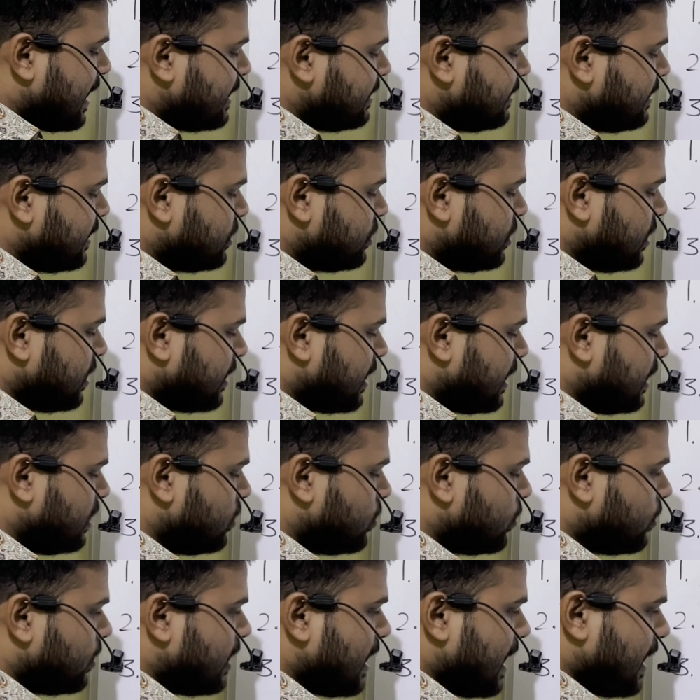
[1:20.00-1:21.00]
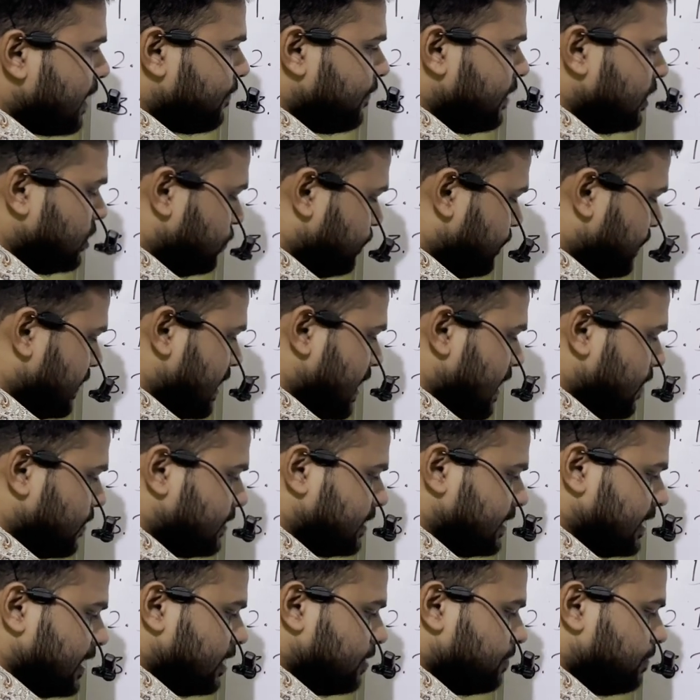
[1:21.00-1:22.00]
transaction control language, we
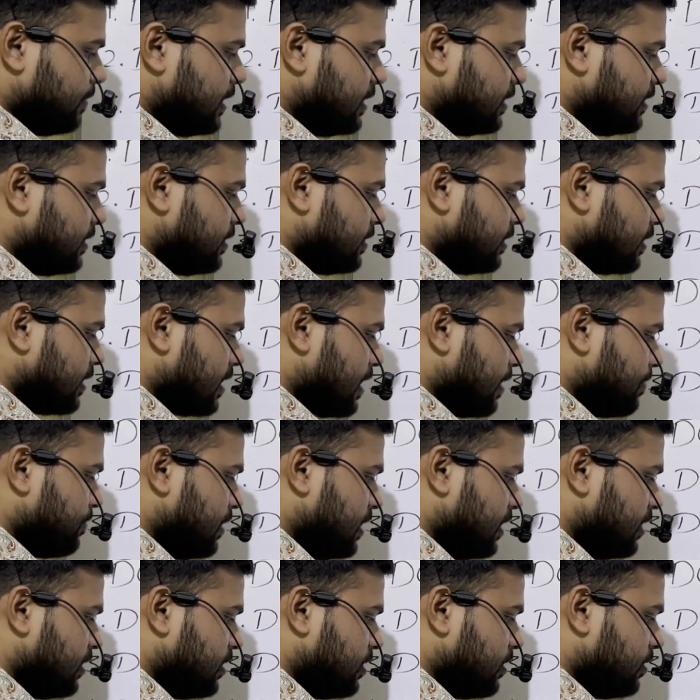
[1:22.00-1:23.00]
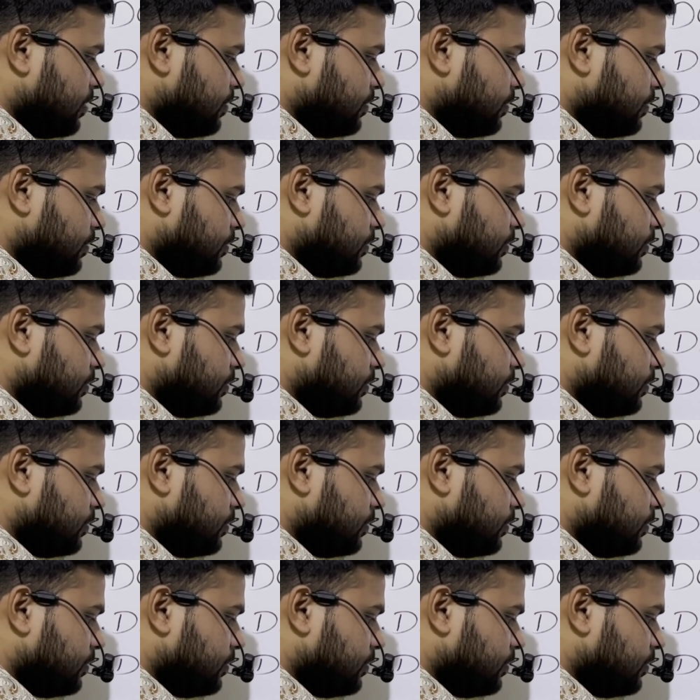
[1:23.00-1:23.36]
have statements commit,